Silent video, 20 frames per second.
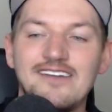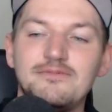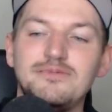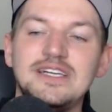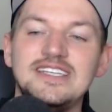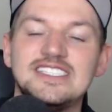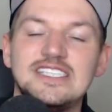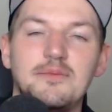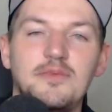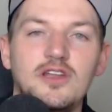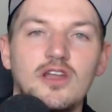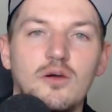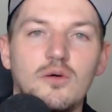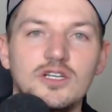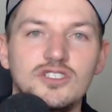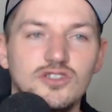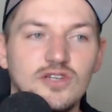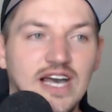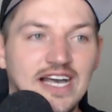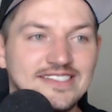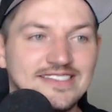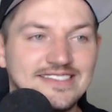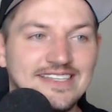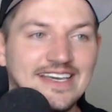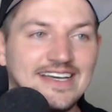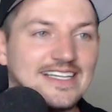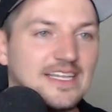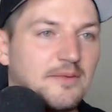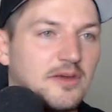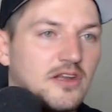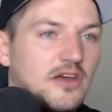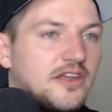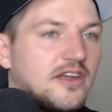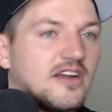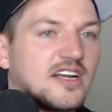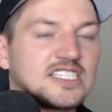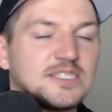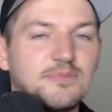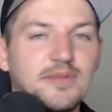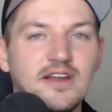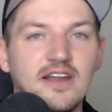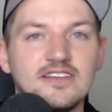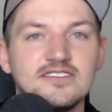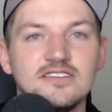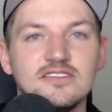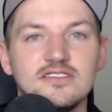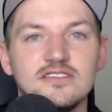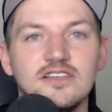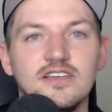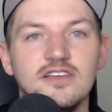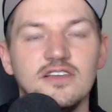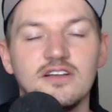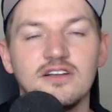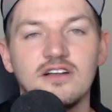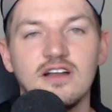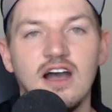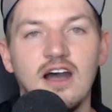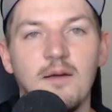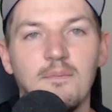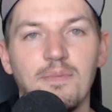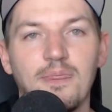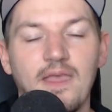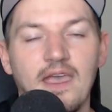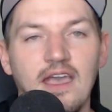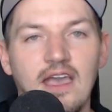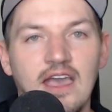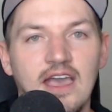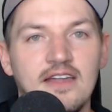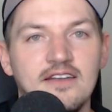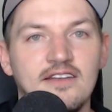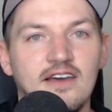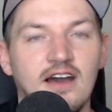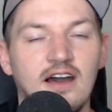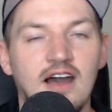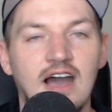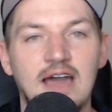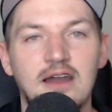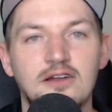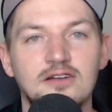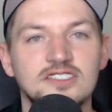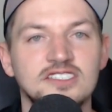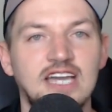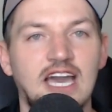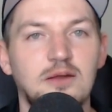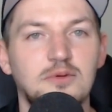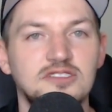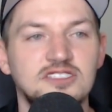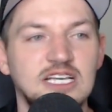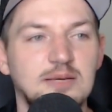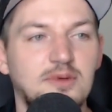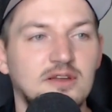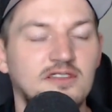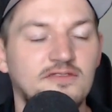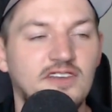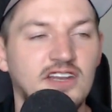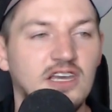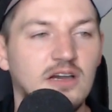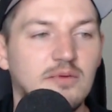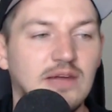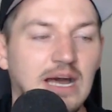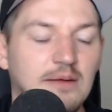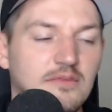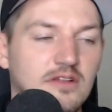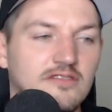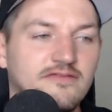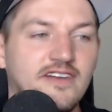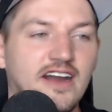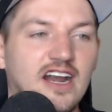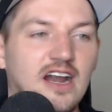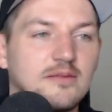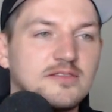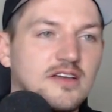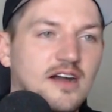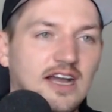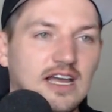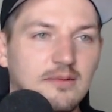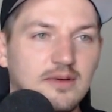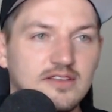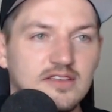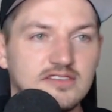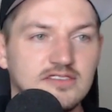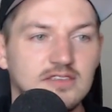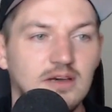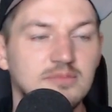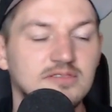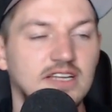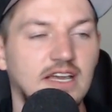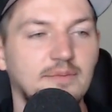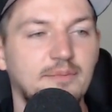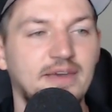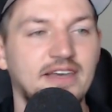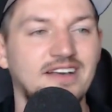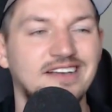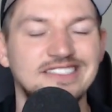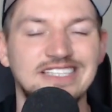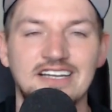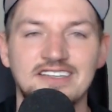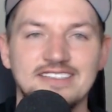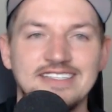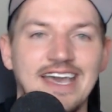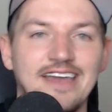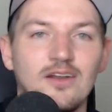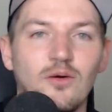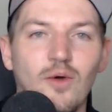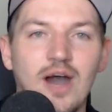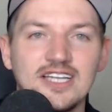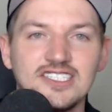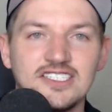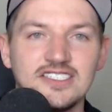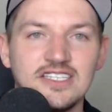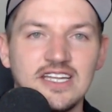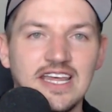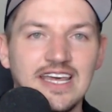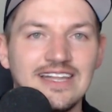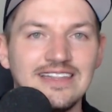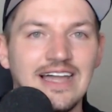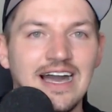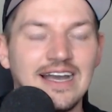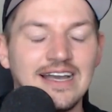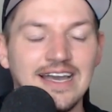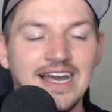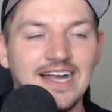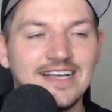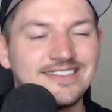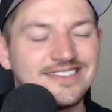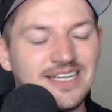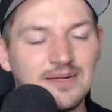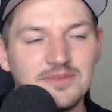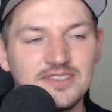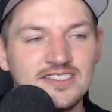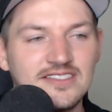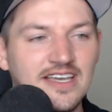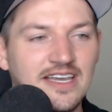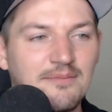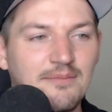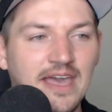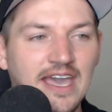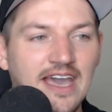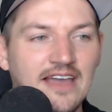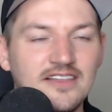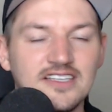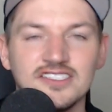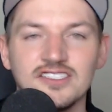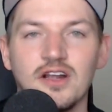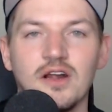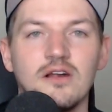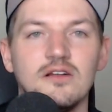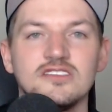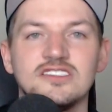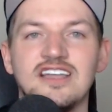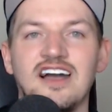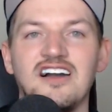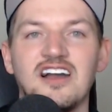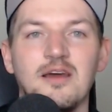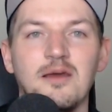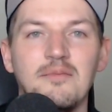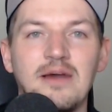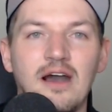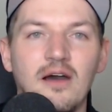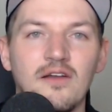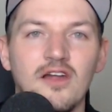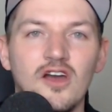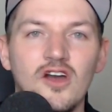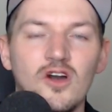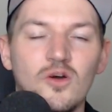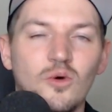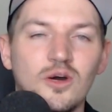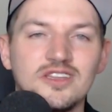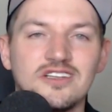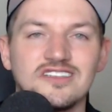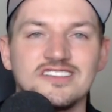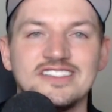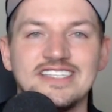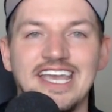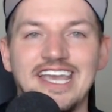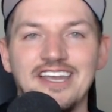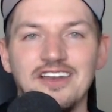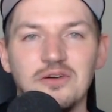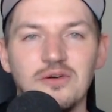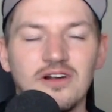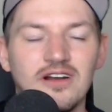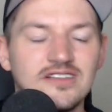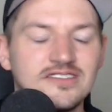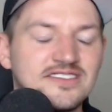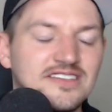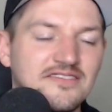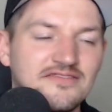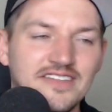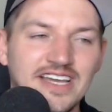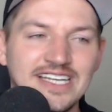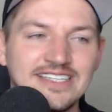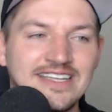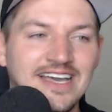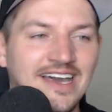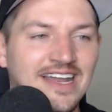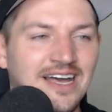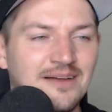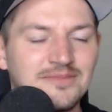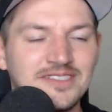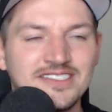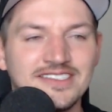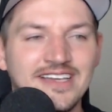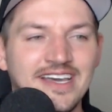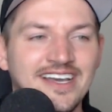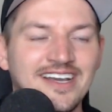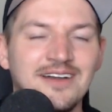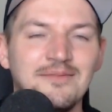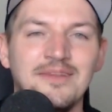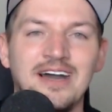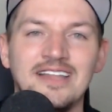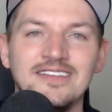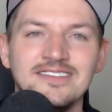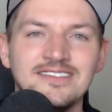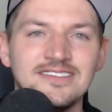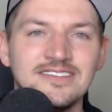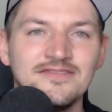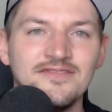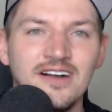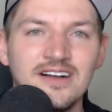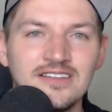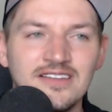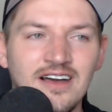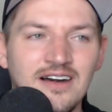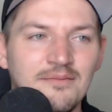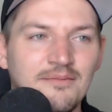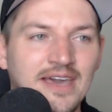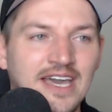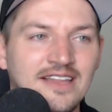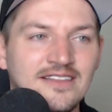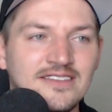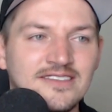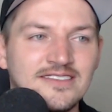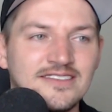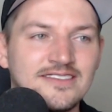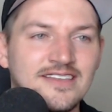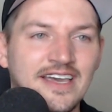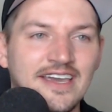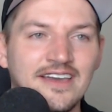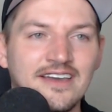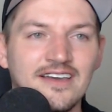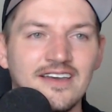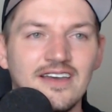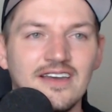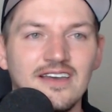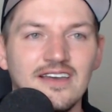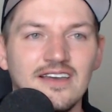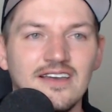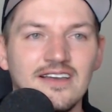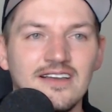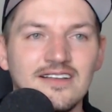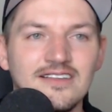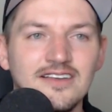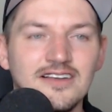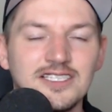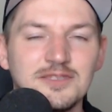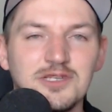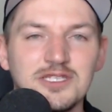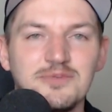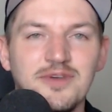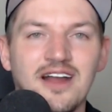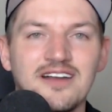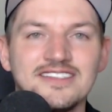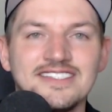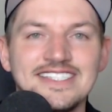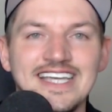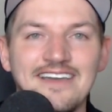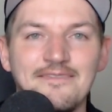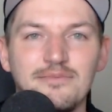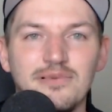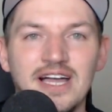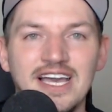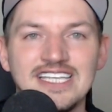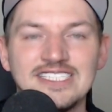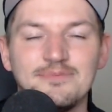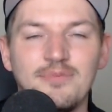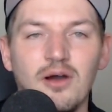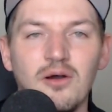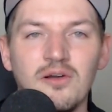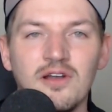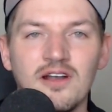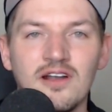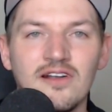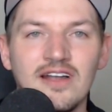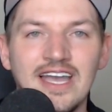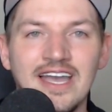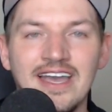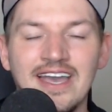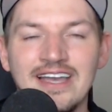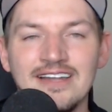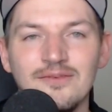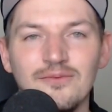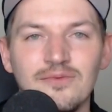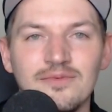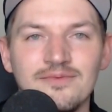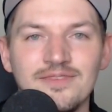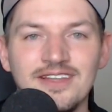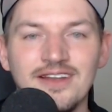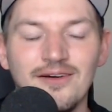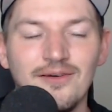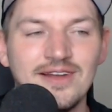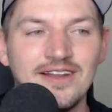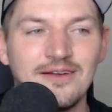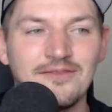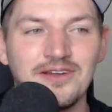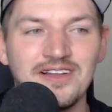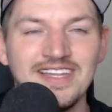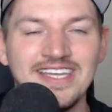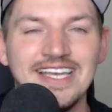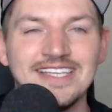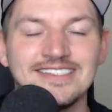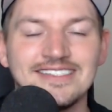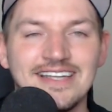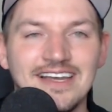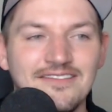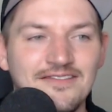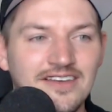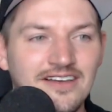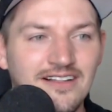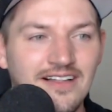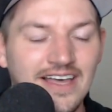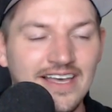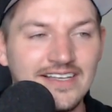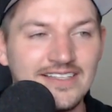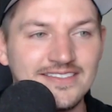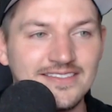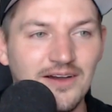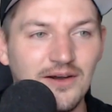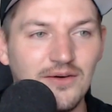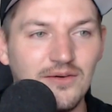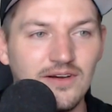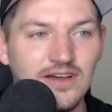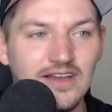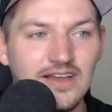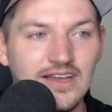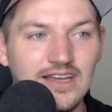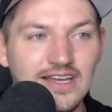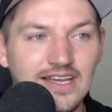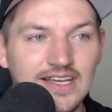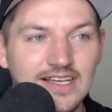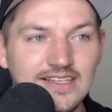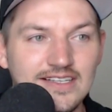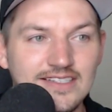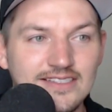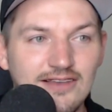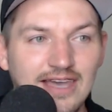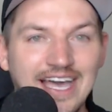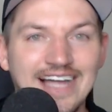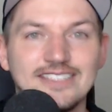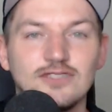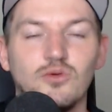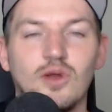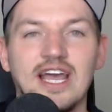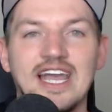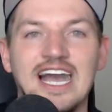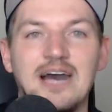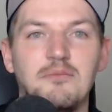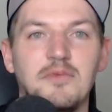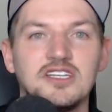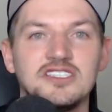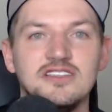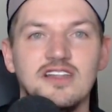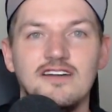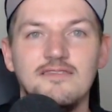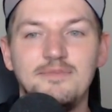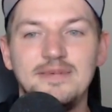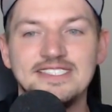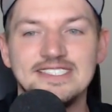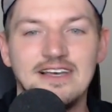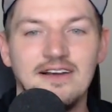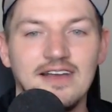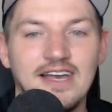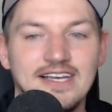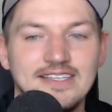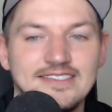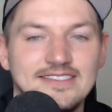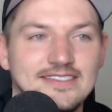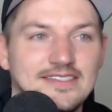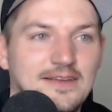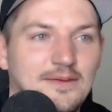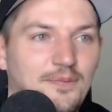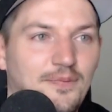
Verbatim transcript: Please let me know what you guys think. Let me know your experiences, your, um, and uh, I don't know, just kind of what you think about the video, but I'm a little fired up talking about this subject because I just had to watch it today a lot, guys. And I'm just like, man, this girl's talking about what they're saying to her and stuff like that. I'm just like, come on, this is fucked up, man. This is like, you know, it's supposed to be our safe place, poker, and you know, it really isn't, I feel like. So, so yeah, that's what I got. Much love. Peace out, guys.